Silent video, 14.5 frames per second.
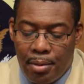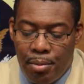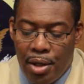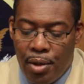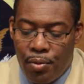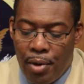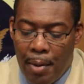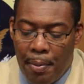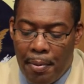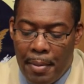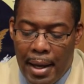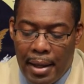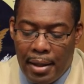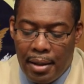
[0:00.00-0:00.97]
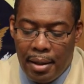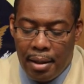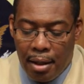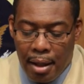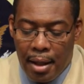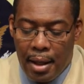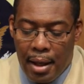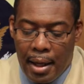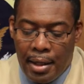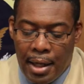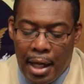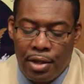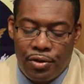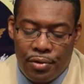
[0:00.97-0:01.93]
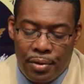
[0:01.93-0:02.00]
being reprimanded and
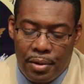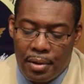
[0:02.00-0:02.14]
not